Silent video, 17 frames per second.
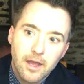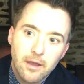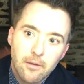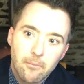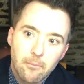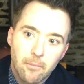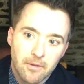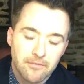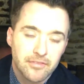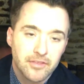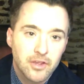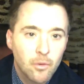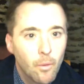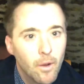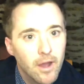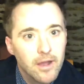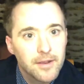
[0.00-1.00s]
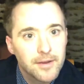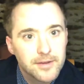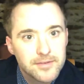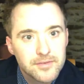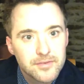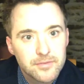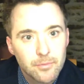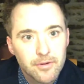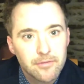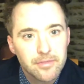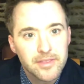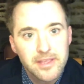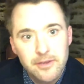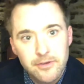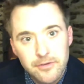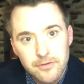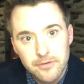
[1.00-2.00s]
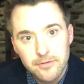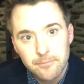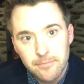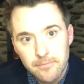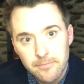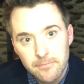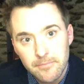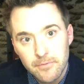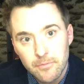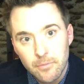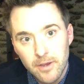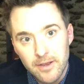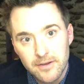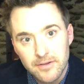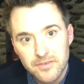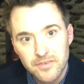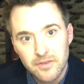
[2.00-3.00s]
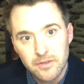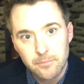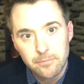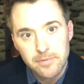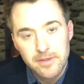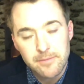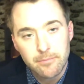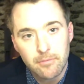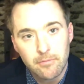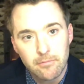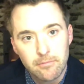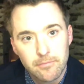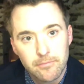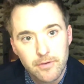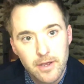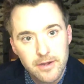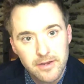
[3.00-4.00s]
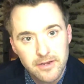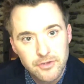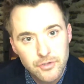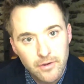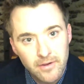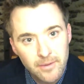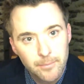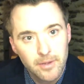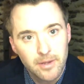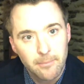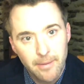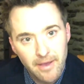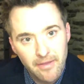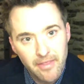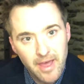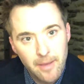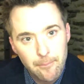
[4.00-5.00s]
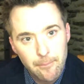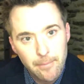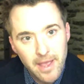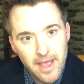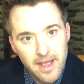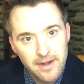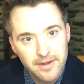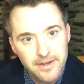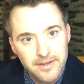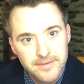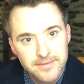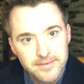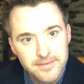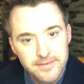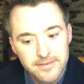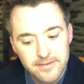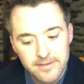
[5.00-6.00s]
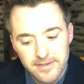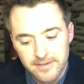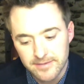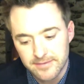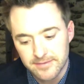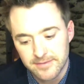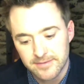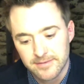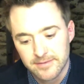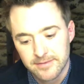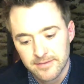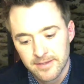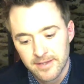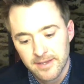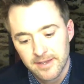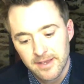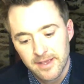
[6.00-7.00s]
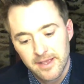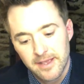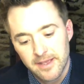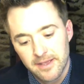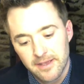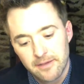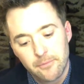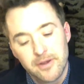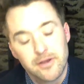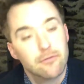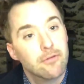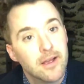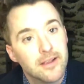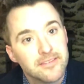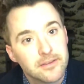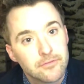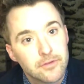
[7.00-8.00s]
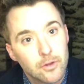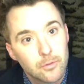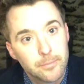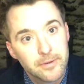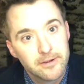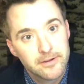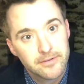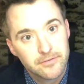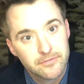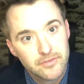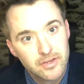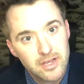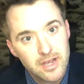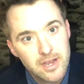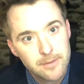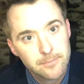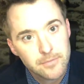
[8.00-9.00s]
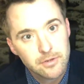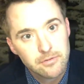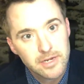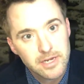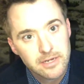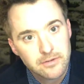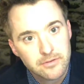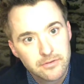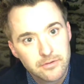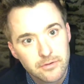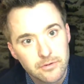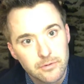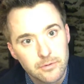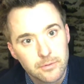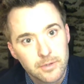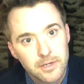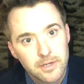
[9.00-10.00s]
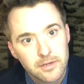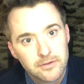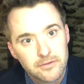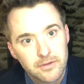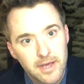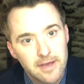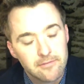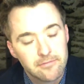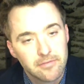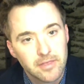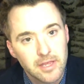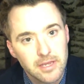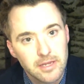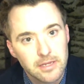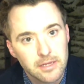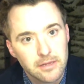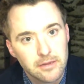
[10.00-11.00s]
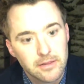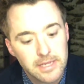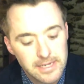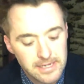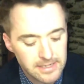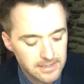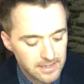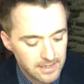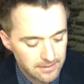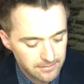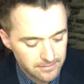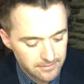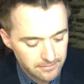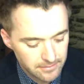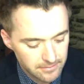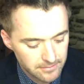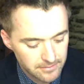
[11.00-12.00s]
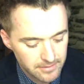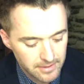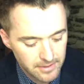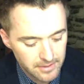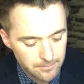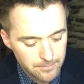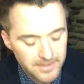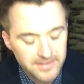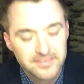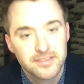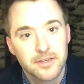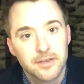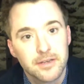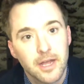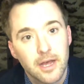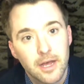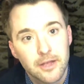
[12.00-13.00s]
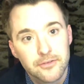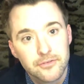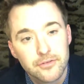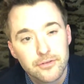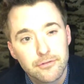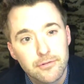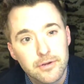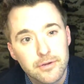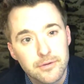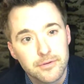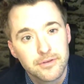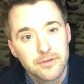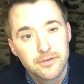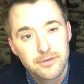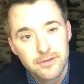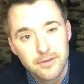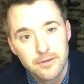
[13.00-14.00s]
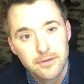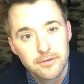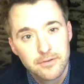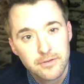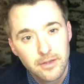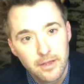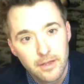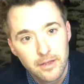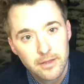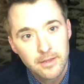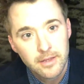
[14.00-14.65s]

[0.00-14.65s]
one of the quirks, one of the quirks that people find enjoyable about that pen is, is when you're writing for long periods of time, you need to, to have the, the, the, the piston unscrewed to, to